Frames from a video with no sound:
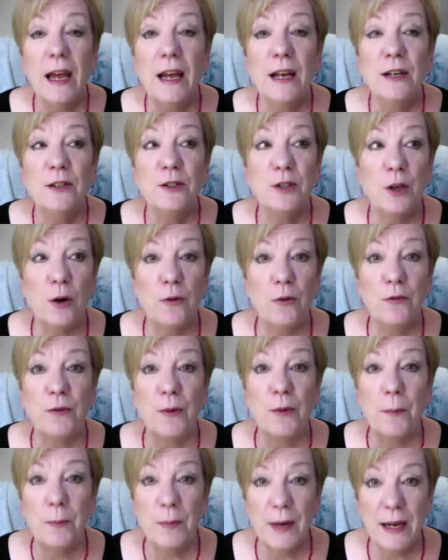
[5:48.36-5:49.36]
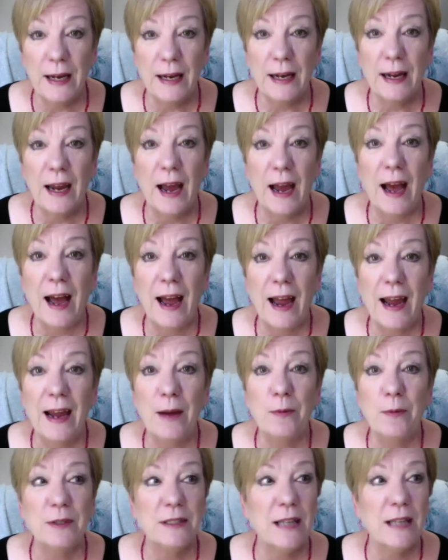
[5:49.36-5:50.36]
So for me,
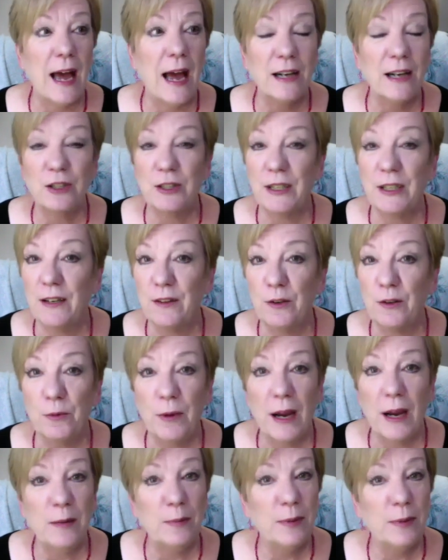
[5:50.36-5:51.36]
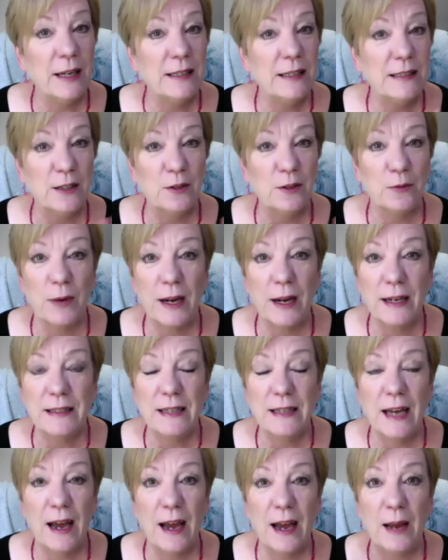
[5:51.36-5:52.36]
I was actually in the right place at the right
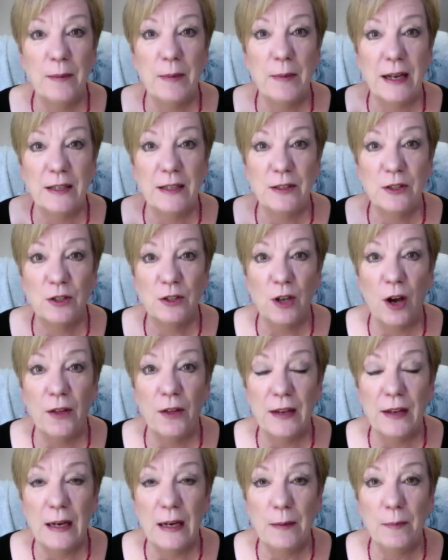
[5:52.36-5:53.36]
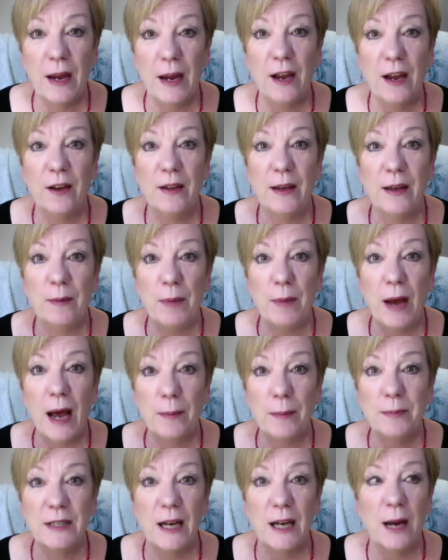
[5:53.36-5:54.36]
time. I saw the email, it
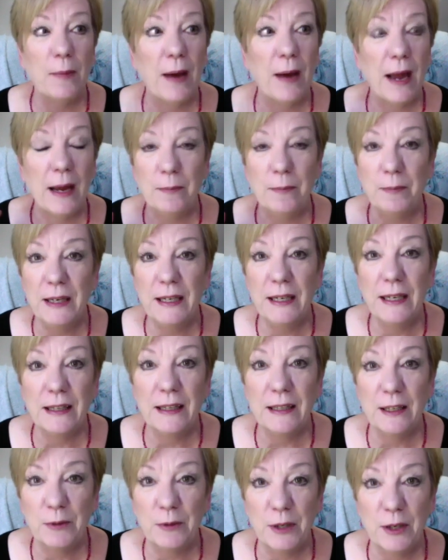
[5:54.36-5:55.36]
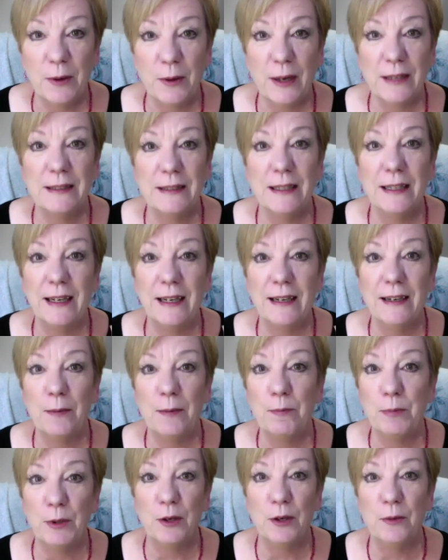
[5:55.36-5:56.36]
popped up, I immediately requested it,
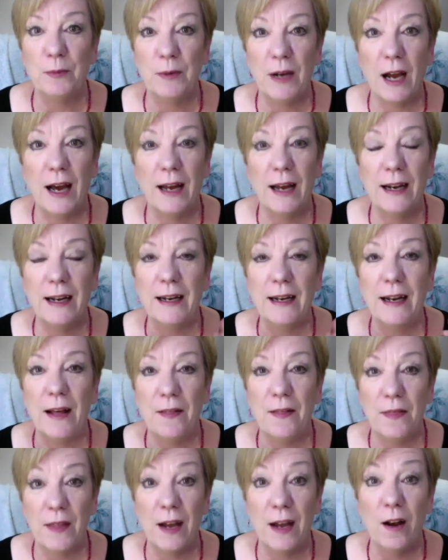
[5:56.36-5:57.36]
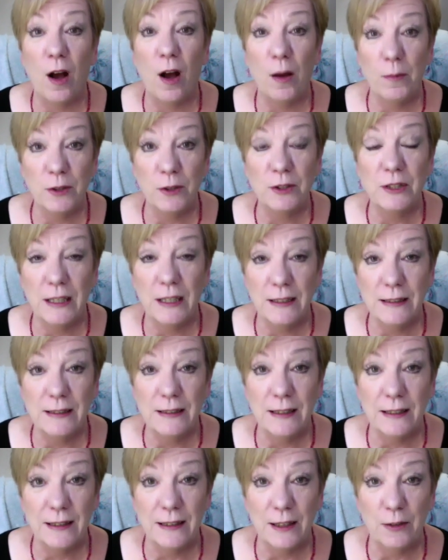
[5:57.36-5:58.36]
boom, got it, and then almost
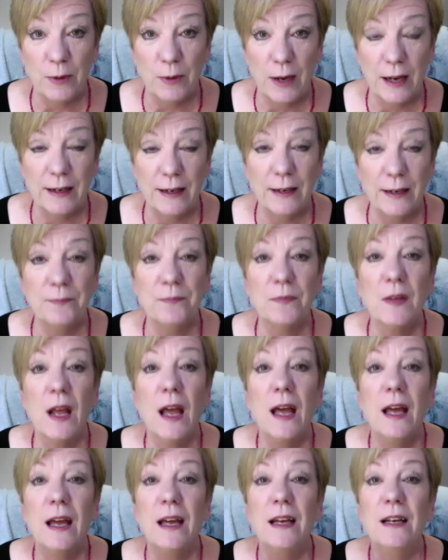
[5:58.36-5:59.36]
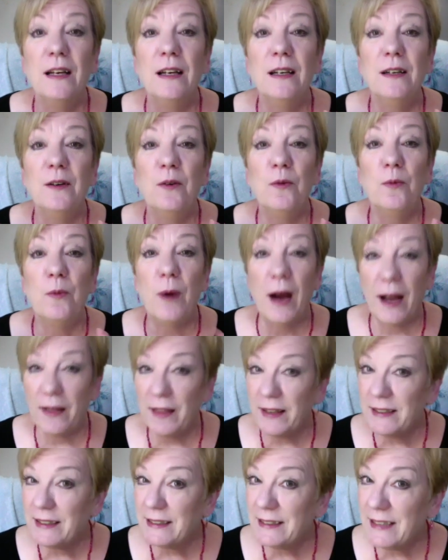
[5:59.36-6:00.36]
instantly read it. Why
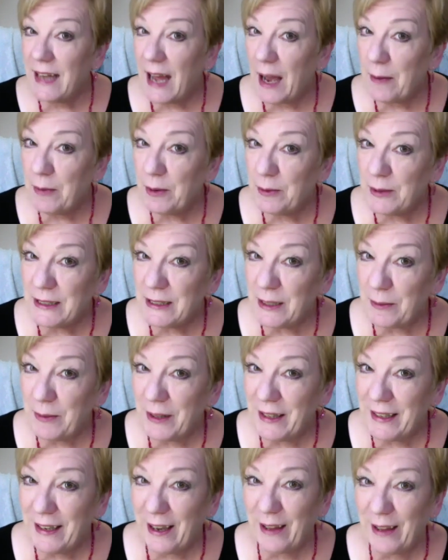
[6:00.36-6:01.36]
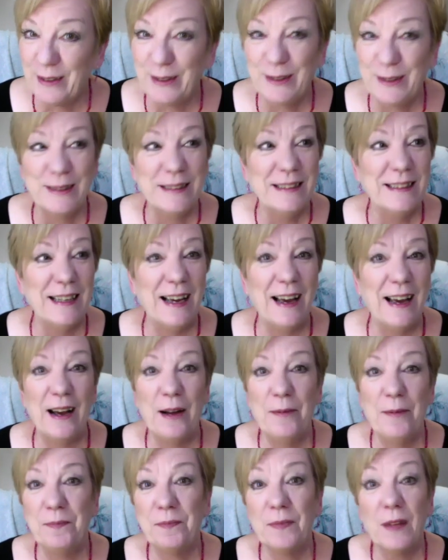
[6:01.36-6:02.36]
that doesn't happen with some of the others,
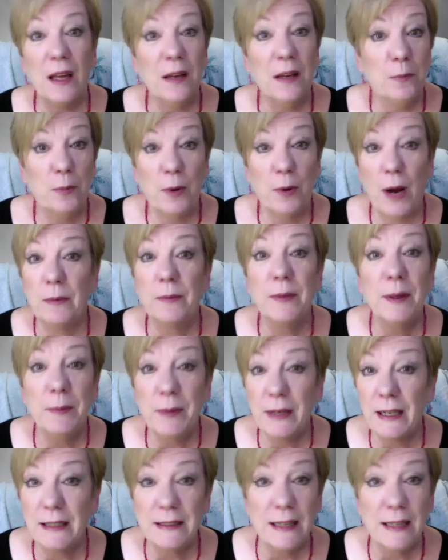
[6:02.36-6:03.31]
probably because